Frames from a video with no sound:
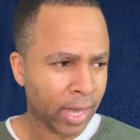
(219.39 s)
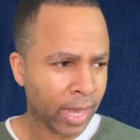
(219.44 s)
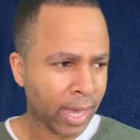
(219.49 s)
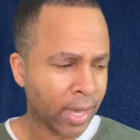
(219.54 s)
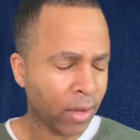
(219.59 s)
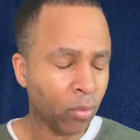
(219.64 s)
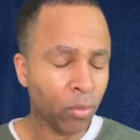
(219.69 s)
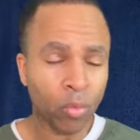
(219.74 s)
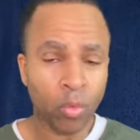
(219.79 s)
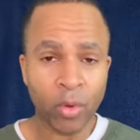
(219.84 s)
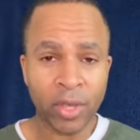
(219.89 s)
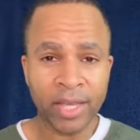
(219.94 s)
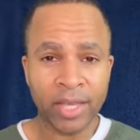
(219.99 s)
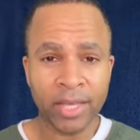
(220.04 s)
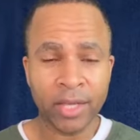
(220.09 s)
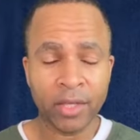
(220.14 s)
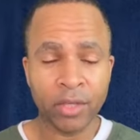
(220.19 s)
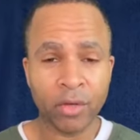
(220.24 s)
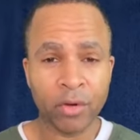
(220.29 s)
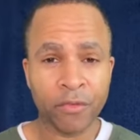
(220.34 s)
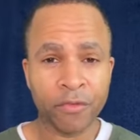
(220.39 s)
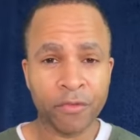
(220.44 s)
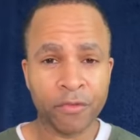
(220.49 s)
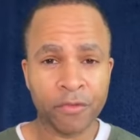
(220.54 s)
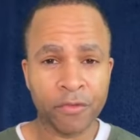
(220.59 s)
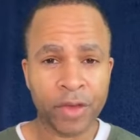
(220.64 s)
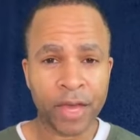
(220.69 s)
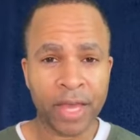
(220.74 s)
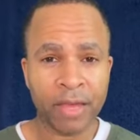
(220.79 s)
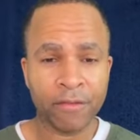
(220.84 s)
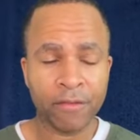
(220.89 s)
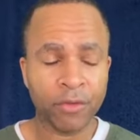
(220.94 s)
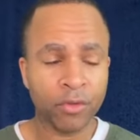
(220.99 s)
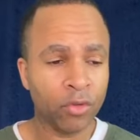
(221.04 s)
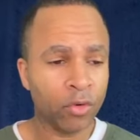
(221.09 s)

and weaken your faith.